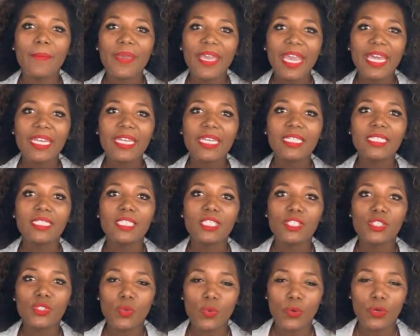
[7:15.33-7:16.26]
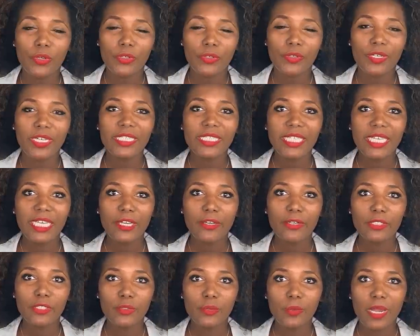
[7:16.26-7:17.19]
Panic disorder is
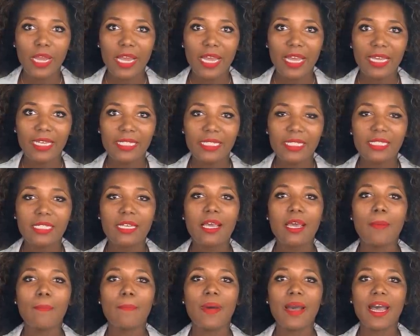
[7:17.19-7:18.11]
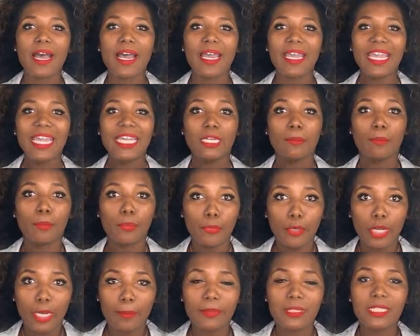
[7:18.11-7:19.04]
characterized by an
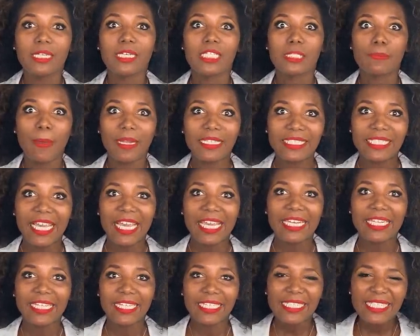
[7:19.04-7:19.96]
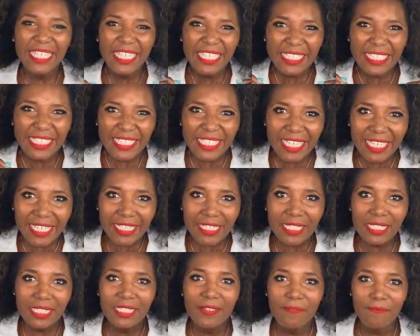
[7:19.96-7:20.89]
abrupt, spontaneous,
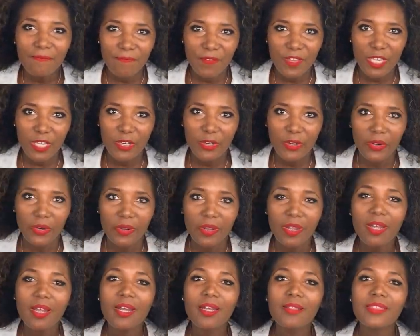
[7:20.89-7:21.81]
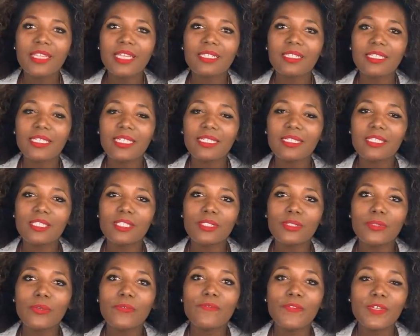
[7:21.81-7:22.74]
intense fear that leads
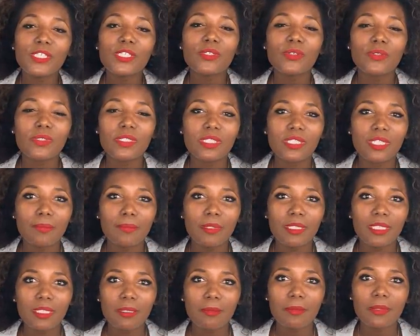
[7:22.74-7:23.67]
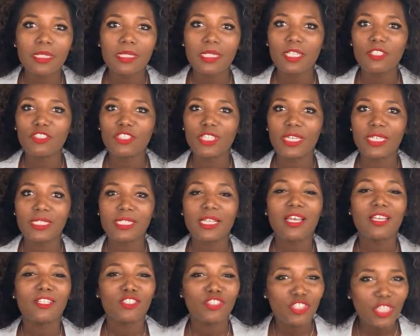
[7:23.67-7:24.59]
to physical symptoms such
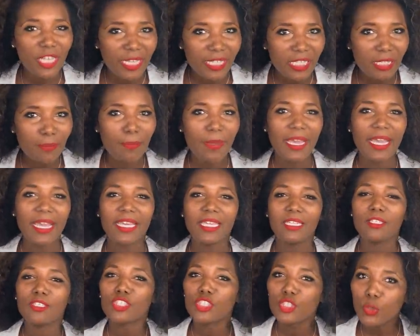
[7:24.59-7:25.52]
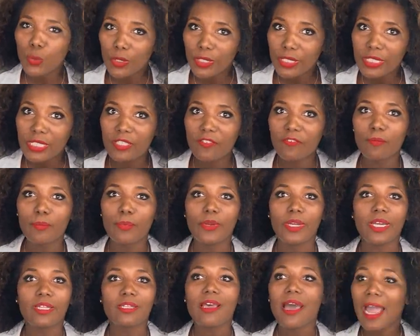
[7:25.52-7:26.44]
as chest pain, shortness of
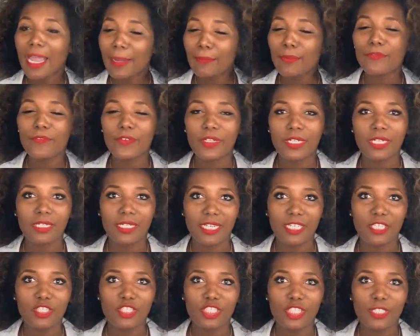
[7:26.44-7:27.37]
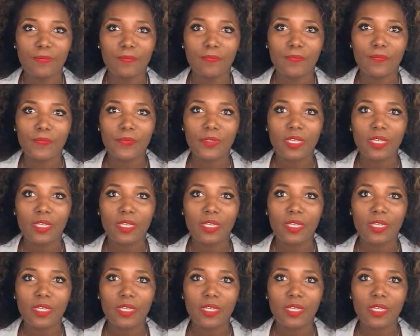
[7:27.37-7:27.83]
breath, hyperventilation.